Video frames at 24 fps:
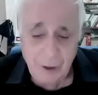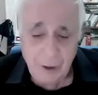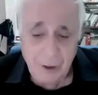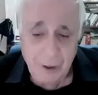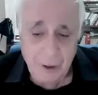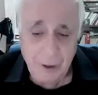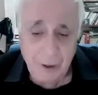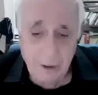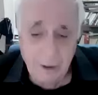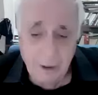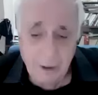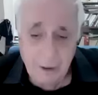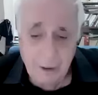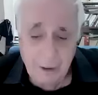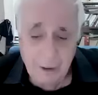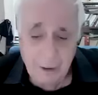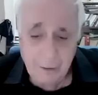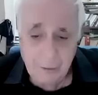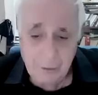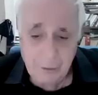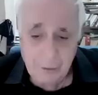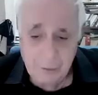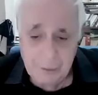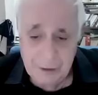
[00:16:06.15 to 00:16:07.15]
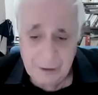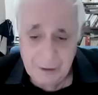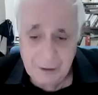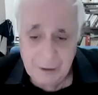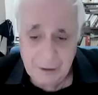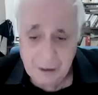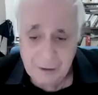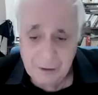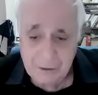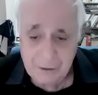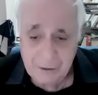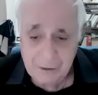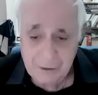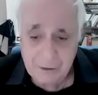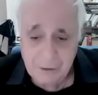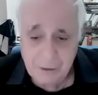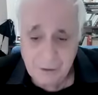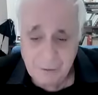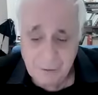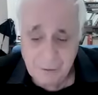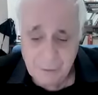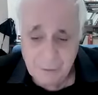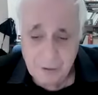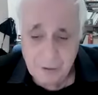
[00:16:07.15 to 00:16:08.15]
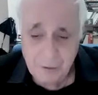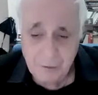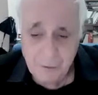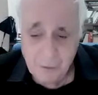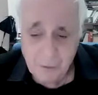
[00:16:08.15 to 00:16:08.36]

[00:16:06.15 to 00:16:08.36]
agreement in 1933.